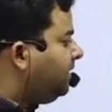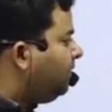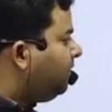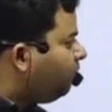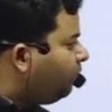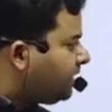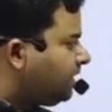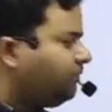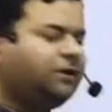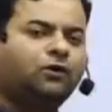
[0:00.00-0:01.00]

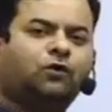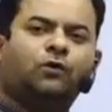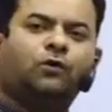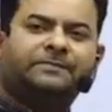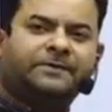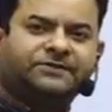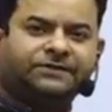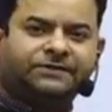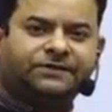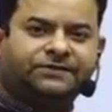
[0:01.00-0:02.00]
whatever your quota
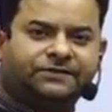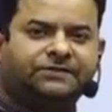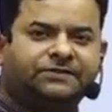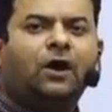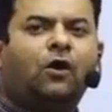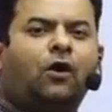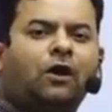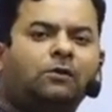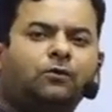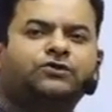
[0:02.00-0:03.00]
percentage is,
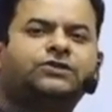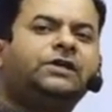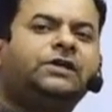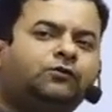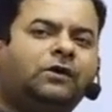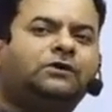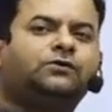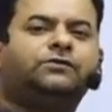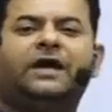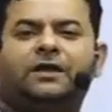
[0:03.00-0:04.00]
almost equal to
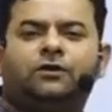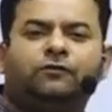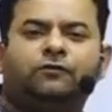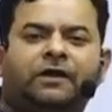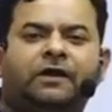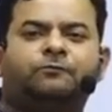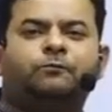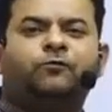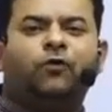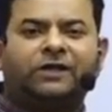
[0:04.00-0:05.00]
that, you will get
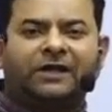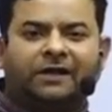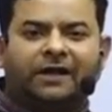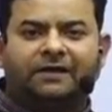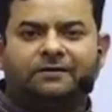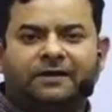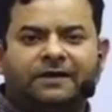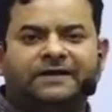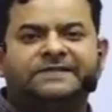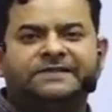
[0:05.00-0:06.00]
voting right
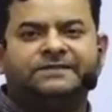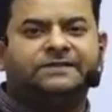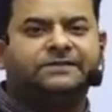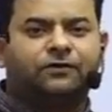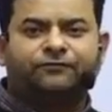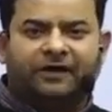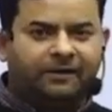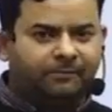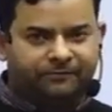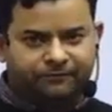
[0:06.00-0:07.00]
in decisions of
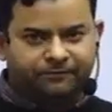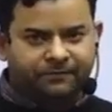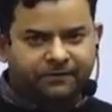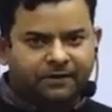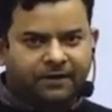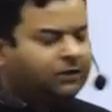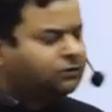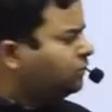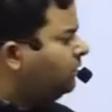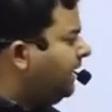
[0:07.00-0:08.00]
IMF.
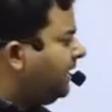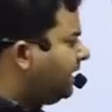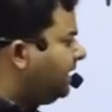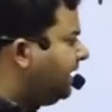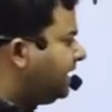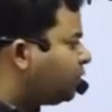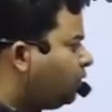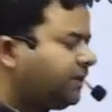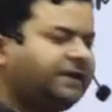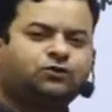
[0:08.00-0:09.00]
So like India's
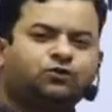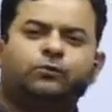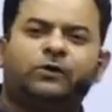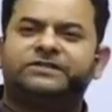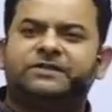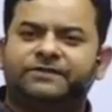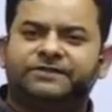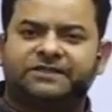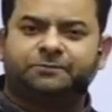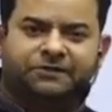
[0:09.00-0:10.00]
quota is
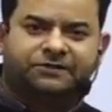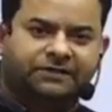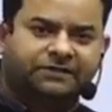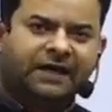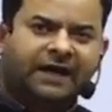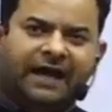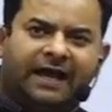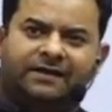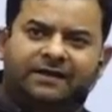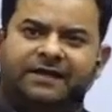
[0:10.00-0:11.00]
2.76%,
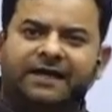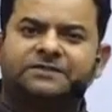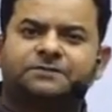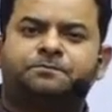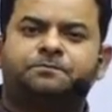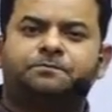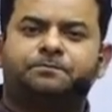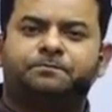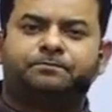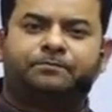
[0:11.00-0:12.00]
and India's
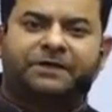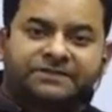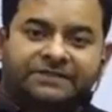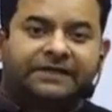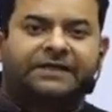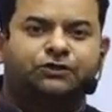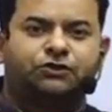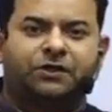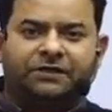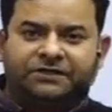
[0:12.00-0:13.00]
percentage
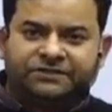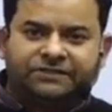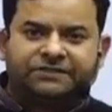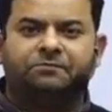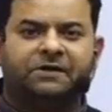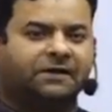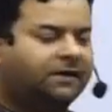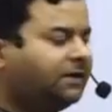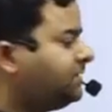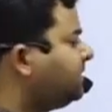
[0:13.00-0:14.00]
in decision making is